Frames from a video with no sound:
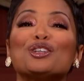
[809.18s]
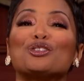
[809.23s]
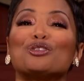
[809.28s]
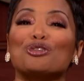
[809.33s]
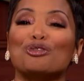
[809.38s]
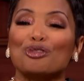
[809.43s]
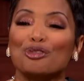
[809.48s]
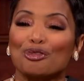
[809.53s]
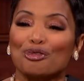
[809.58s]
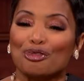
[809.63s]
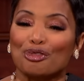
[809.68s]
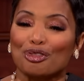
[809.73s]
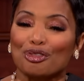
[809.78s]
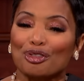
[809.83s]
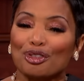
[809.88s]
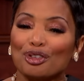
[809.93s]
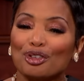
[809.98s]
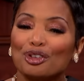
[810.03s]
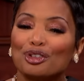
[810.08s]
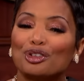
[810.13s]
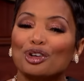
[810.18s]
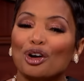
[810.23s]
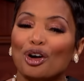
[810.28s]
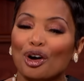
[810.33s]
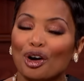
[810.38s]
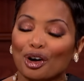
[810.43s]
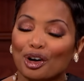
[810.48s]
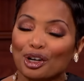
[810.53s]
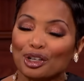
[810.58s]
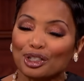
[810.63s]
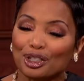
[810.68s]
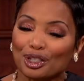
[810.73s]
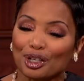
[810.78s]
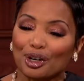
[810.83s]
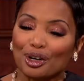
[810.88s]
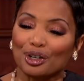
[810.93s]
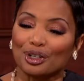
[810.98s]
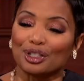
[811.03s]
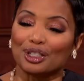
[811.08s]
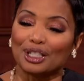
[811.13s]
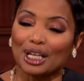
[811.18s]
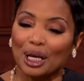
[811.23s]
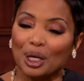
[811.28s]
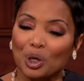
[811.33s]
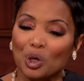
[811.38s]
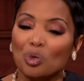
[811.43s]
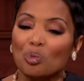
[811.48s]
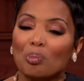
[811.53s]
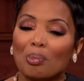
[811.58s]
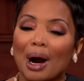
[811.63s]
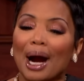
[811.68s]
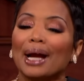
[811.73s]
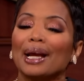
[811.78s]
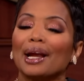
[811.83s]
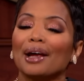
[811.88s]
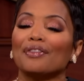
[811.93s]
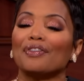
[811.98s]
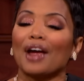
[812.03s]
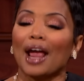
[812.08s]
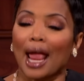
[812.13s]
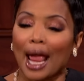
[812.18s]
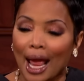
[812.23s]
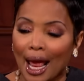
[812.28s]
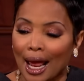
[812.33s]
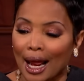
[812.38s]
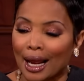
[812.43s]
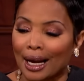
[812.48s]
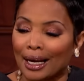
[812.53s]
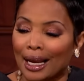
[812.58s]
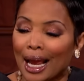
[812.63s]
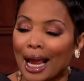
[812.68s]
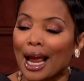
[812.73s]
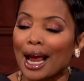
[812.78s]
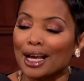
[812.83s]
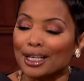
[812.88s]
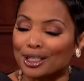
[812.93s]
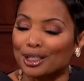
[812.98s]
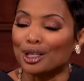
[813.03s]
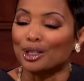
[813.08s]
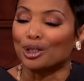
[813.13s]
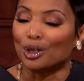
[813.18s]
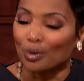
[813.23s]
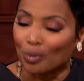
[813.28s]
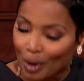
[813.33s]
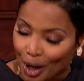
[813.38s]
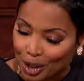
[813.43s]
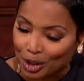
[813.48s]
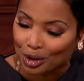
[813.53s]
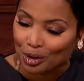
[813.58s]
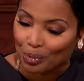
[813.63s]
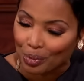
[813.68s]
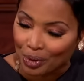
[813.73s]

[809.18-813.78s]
truth to her concerns that you might have had a situation